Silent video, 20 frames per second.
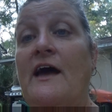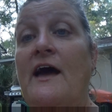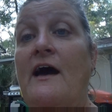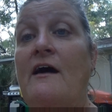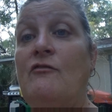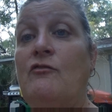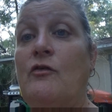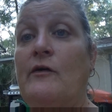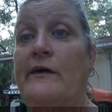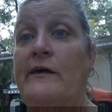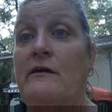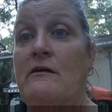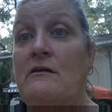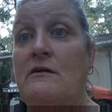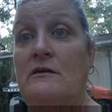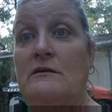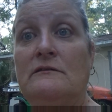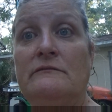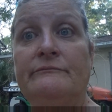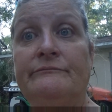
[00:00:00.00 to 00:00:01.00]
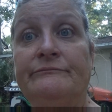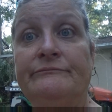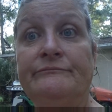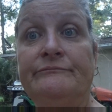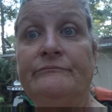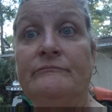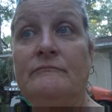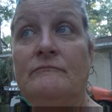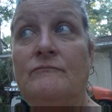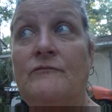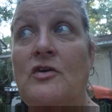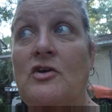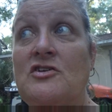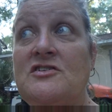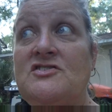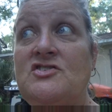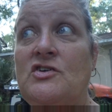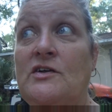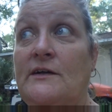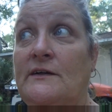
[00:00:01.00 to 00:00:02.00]
it halfway on. Very
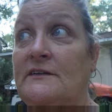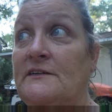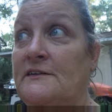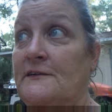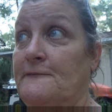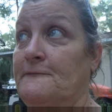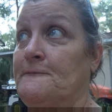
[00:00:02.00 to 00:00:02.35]
strange.